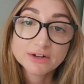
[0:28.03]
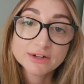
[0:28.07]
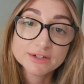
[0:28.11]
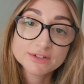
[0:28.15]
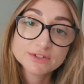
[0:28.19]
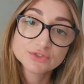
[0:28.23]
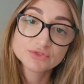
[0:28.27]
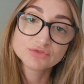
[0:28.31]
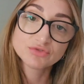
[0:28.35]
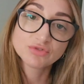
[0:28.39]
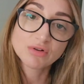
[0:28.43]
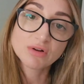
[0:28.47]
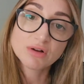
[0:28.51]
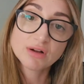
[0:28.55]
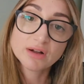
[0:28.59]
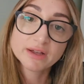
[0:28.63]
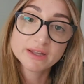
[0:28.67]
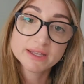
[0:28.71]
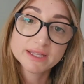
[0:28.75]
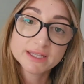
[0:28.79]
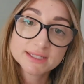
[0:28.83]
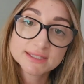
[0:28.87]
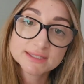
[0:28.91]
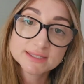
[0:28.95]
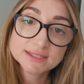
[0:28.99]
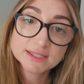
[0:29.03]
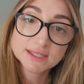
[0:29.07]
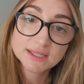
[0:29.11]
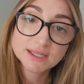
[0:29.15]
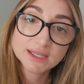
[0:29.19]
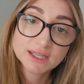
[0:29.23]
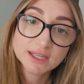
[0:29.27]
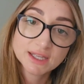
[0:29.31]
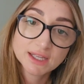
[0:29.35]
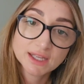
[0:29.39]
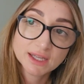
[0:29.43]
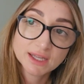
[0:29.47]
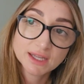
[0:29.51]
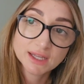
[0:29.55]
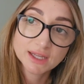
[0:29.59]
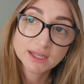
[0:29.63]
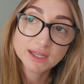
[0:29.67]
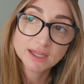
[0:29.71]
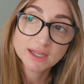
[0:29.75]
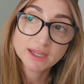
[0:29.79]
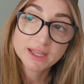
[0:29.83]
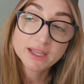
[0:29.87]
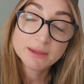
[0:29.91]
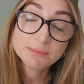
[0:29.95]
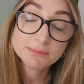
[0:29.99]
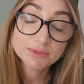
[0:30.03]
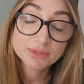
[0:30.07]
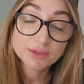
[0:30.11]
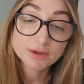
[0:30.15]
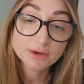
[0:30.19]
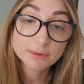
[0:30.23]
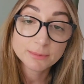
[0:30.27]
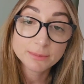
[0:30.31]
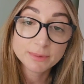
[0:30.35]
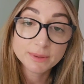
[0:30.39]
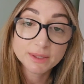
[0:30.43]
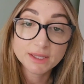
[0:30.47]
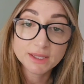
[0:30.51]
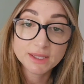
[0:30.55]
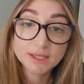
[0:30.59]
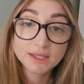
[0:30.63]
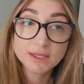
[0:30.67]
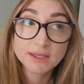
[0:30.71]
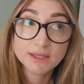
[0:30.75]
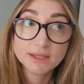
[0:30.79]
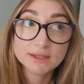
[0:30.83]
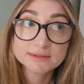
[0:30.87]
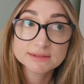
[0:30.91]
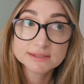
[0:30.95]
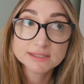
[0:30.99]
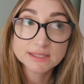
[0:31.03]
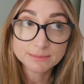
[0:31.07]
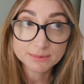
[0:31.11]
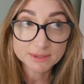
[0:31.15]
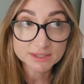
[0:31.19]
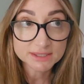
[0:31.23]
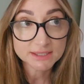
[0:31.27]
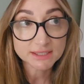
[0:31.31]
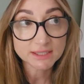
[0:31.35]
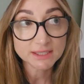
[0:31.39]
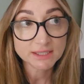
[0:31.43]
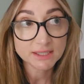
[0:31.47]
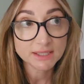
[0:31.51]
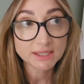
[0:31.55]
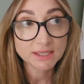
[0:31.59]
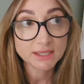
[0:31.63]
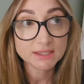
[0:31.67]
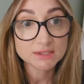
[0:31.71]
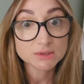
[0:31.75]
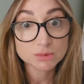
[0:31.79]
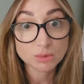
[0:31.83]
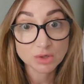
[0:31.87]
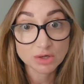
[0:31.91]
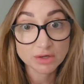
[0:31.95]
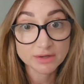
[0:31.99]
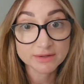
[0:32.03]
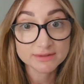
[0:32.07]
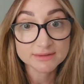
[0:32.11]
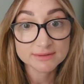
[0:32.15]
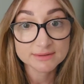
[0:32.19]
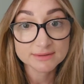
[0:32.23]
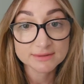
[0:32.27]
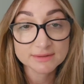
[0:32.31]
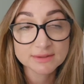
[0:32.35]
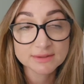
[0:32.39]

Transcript: I'd tried uh, hypnotherapy, C B T twice,